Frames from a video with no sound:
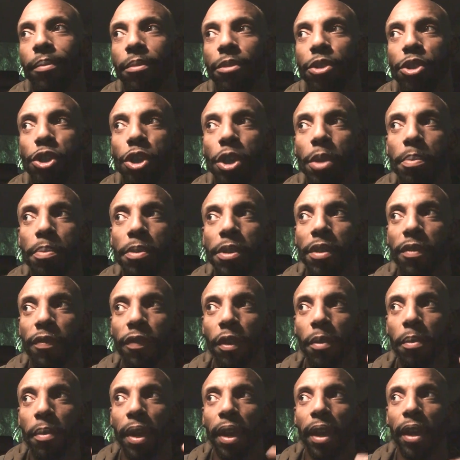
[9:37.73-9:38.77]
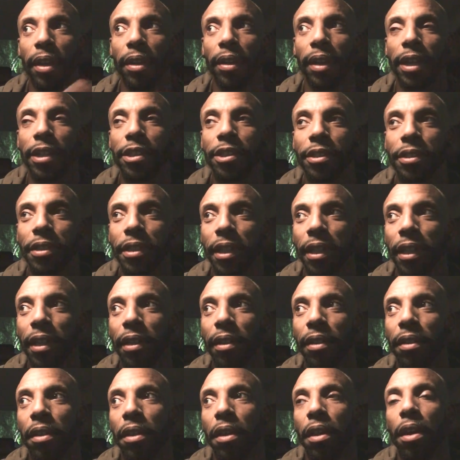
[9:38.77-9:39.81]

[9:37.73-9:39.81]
ships, if you may, allegedly,